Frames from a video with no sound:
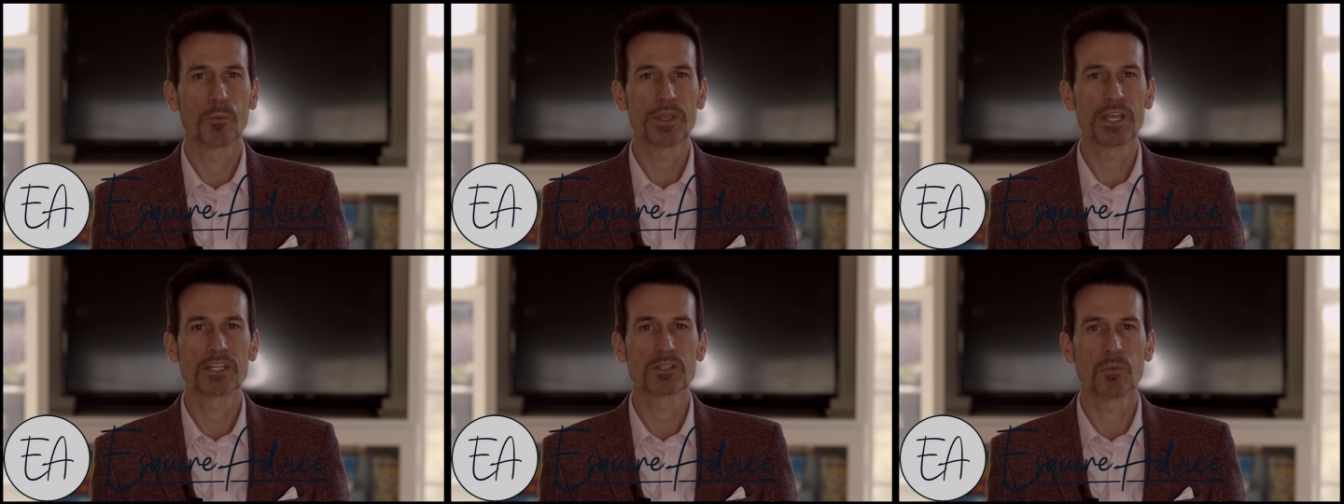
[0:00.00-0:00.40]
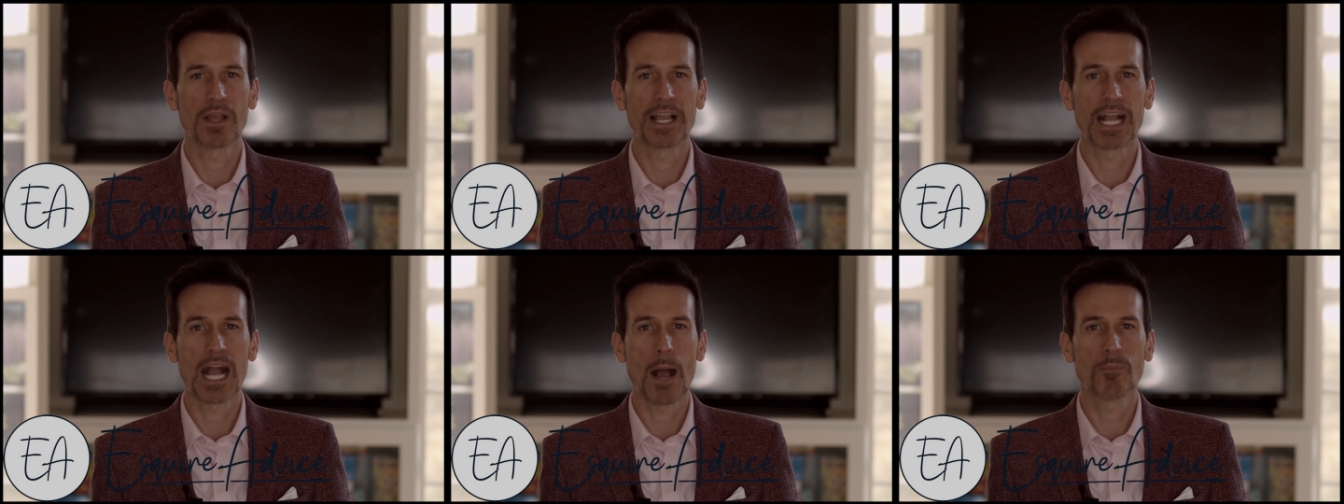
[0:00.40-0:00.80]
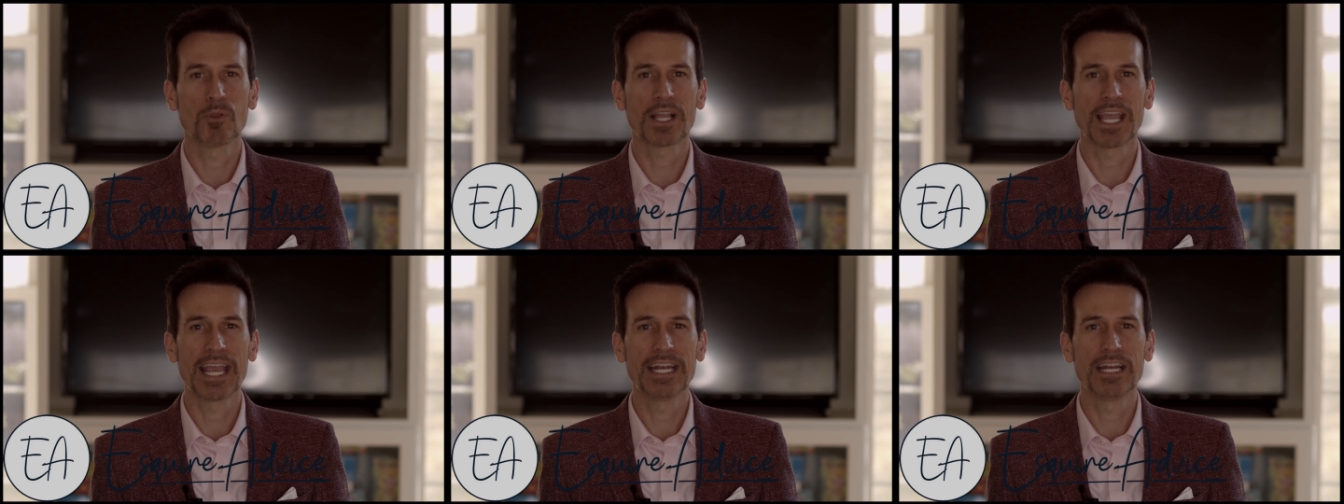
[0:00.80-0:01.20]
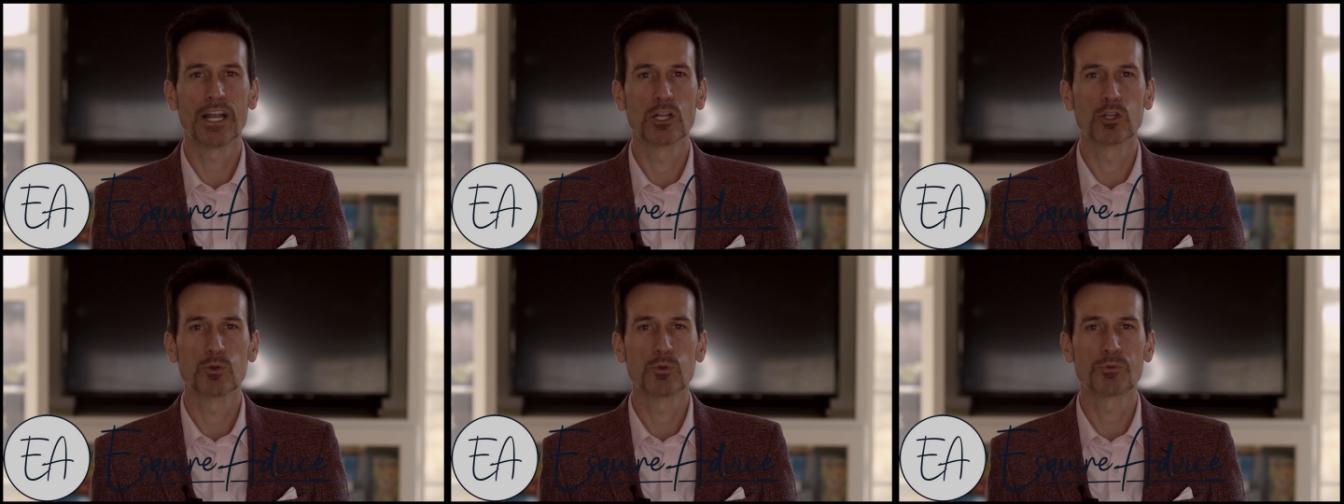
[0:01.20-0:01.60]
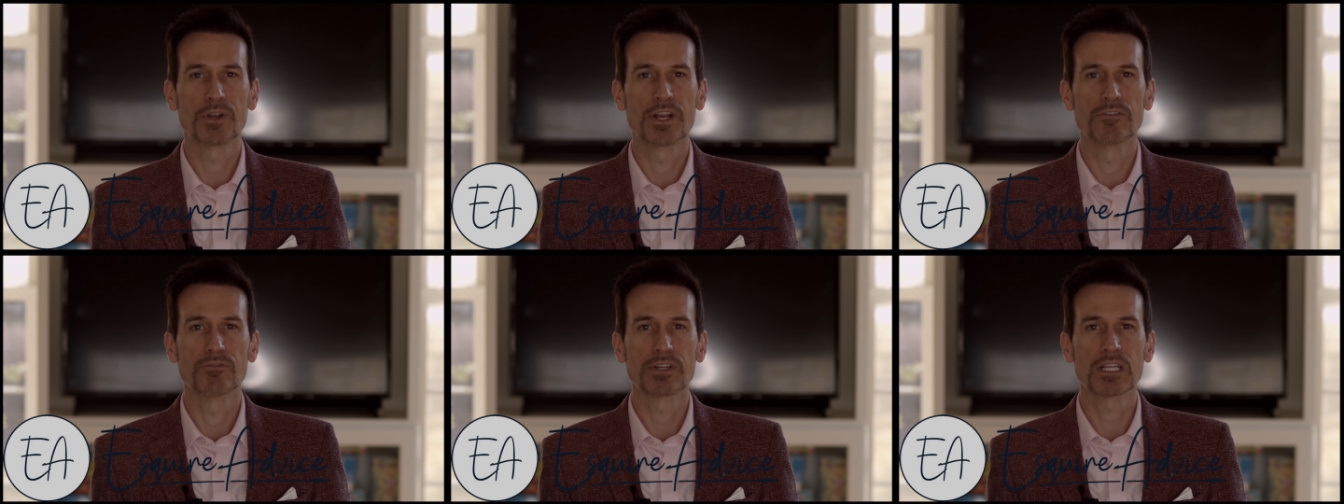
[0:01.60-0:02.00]
where we explain complicated and
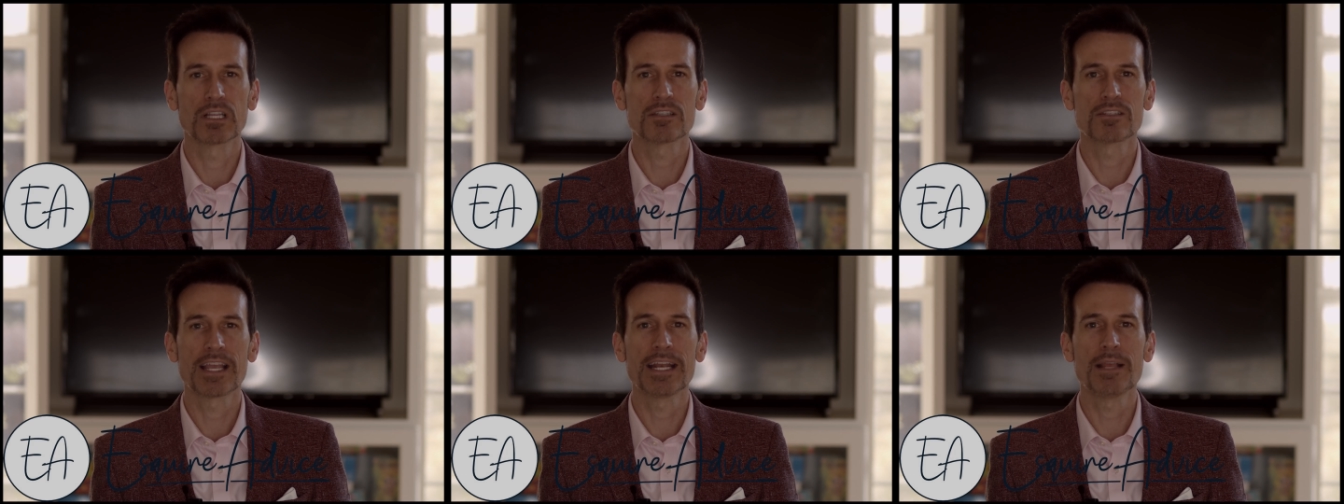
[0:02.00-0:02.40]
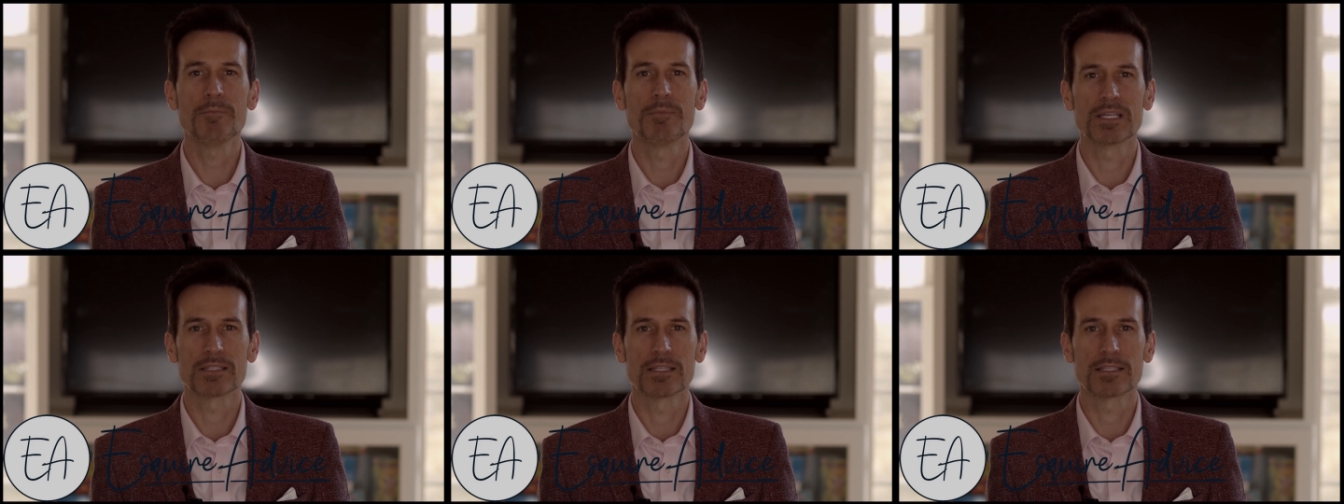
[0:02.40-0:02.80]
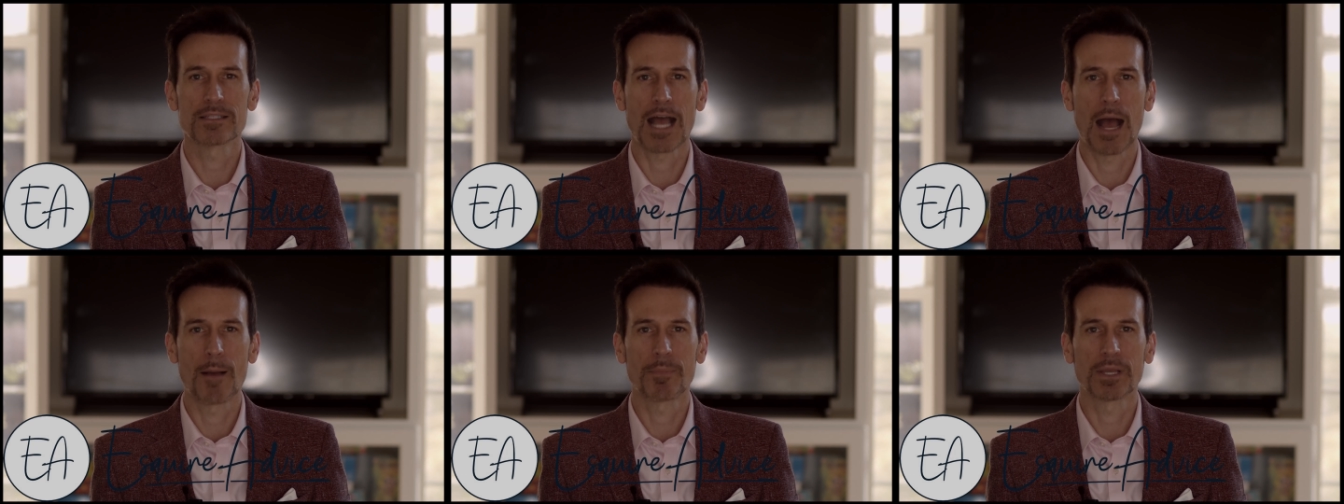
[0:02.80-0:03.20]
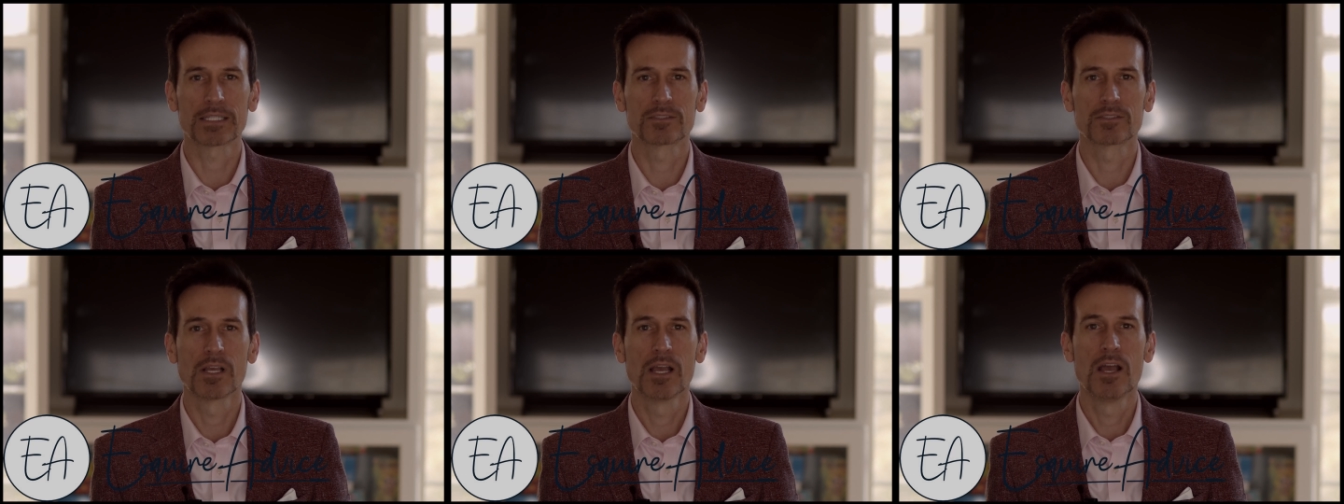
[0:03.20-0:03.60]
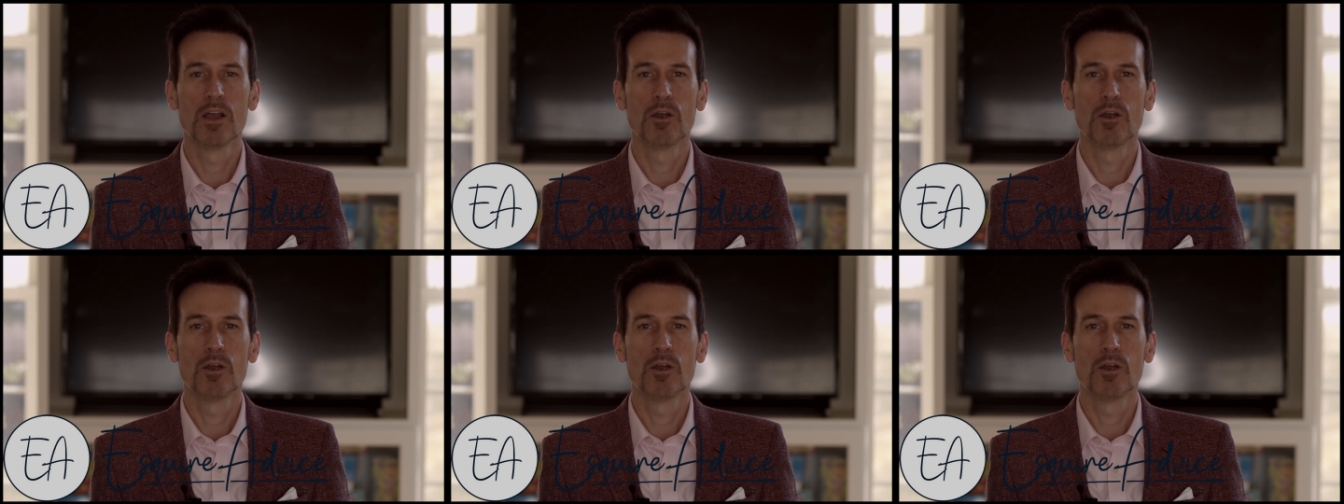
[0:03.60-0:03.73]
lucrative real estate and business topics.